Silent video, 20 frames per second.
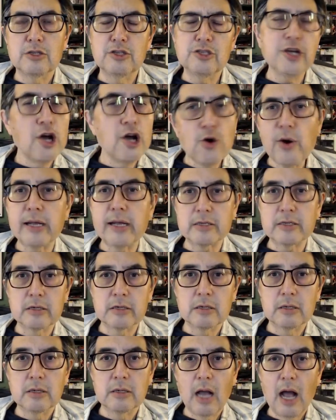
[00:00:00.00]
Do it.
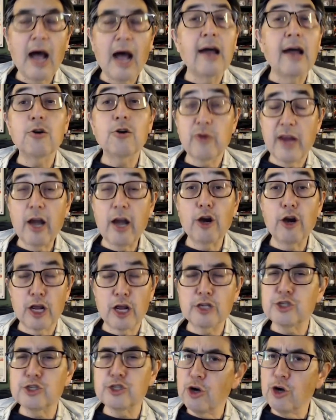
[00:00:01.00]
I don't care.
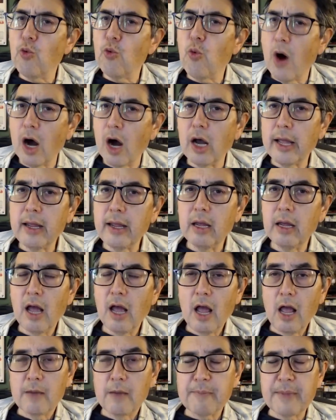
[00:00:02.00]
Because you know why?
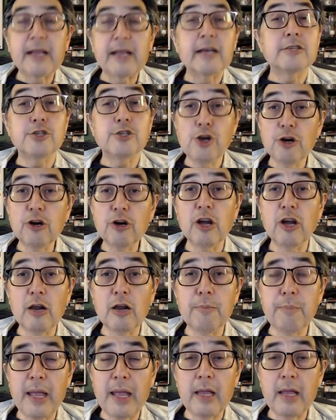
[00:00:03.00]
Because you're
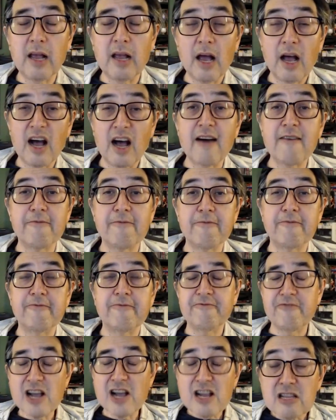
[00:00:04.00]
gonna make a
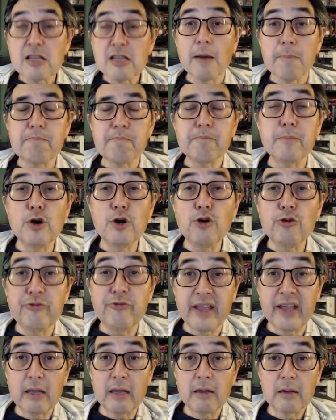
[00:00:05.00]
fucked up
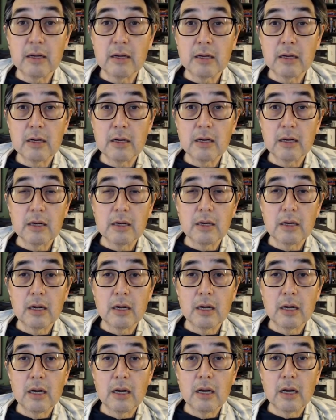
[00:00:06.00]
movie.
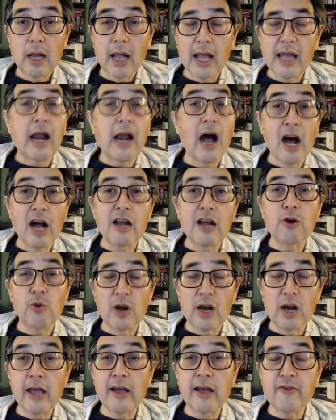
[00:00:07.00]
And I don't
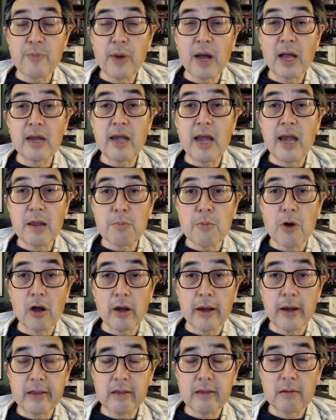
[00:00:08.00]
want to have my name
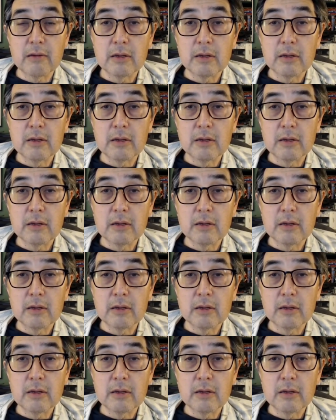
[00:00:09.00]
on it.